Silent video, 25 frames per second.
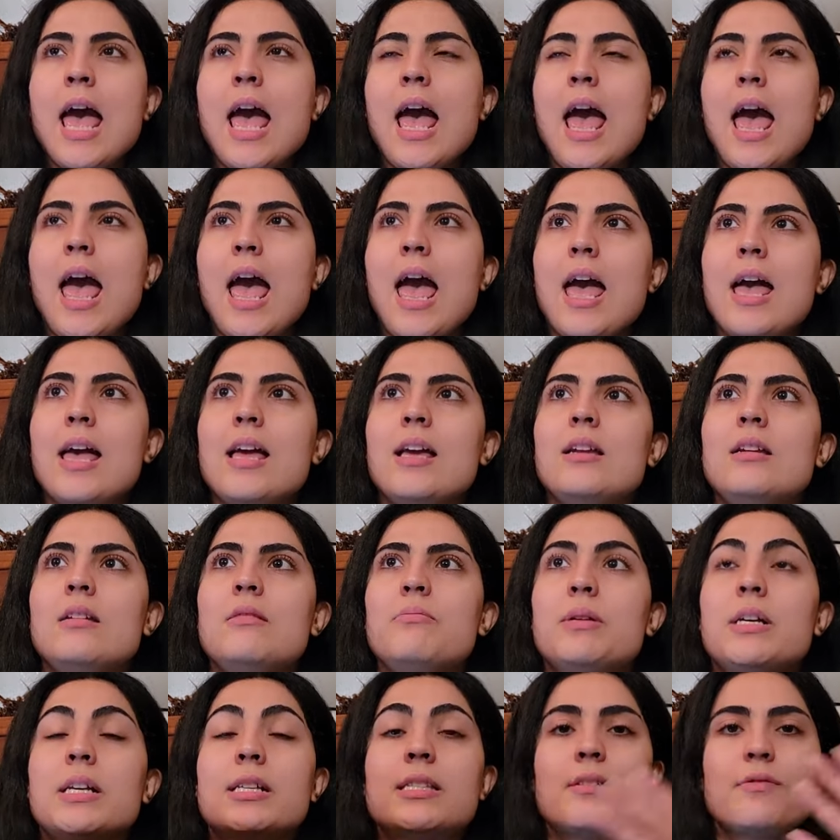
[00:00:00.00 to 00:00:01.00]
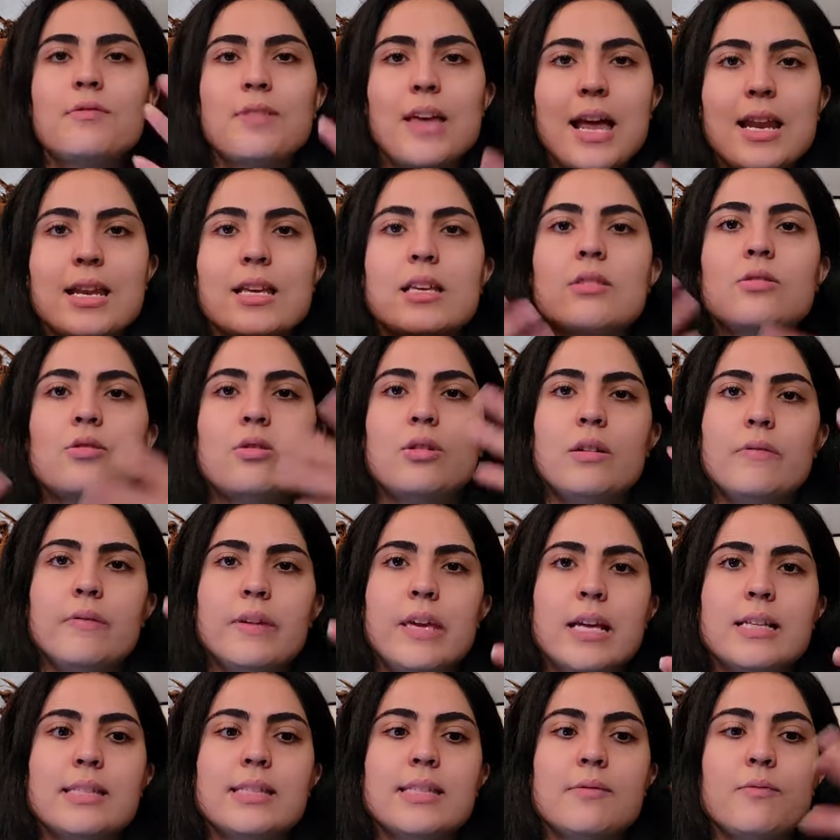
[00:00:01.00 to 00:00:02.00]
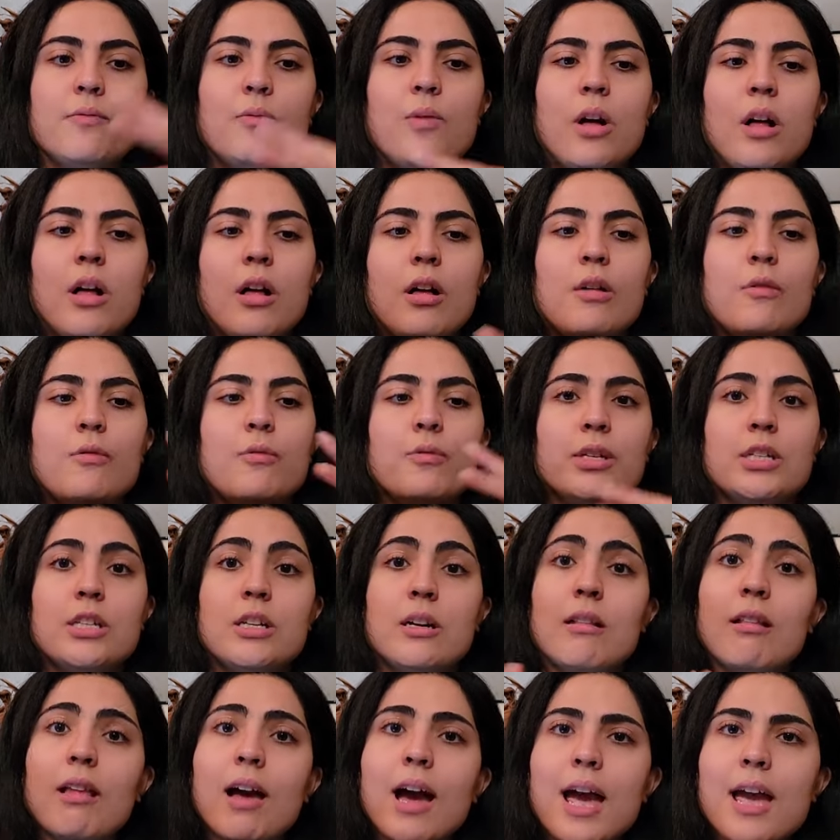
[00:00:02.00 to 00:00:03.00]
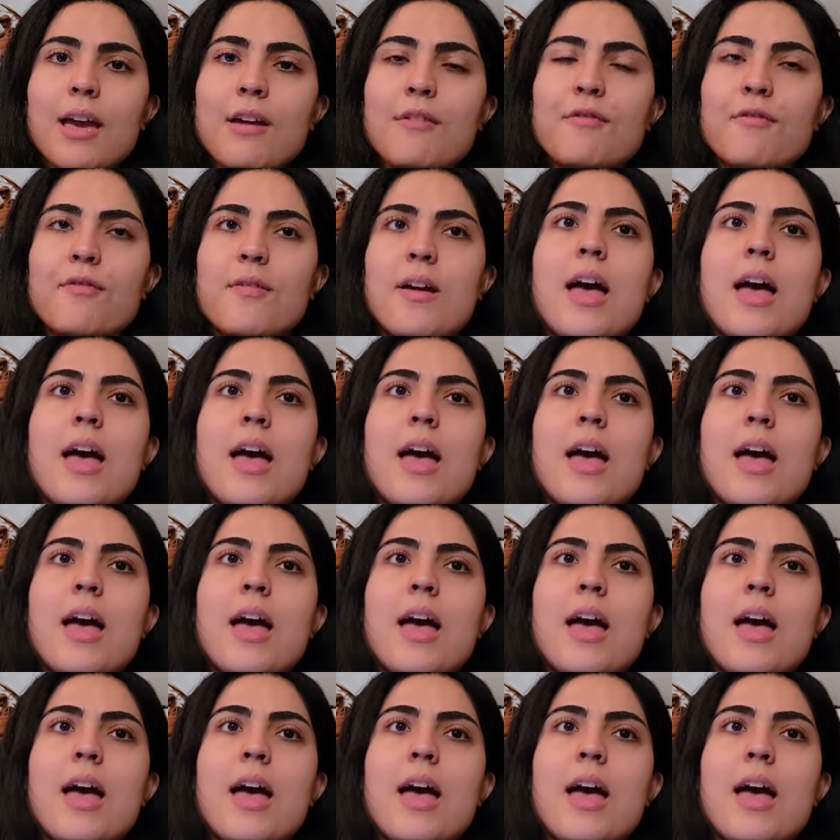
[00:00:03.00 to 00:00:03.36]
and because of that, he sort of gets involved with their life,